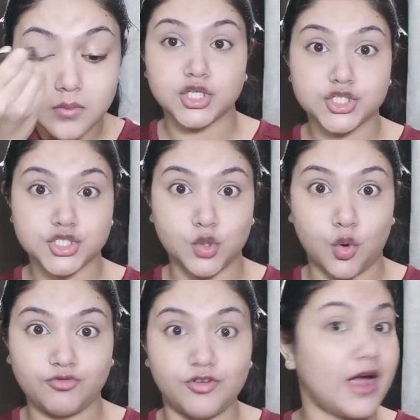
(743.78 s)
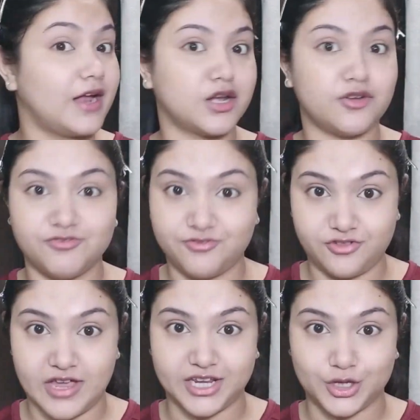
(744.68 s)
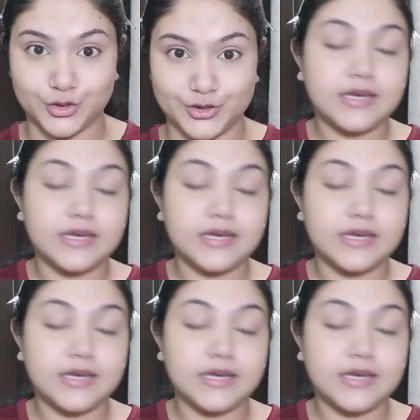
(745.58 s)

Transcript: So far, very good.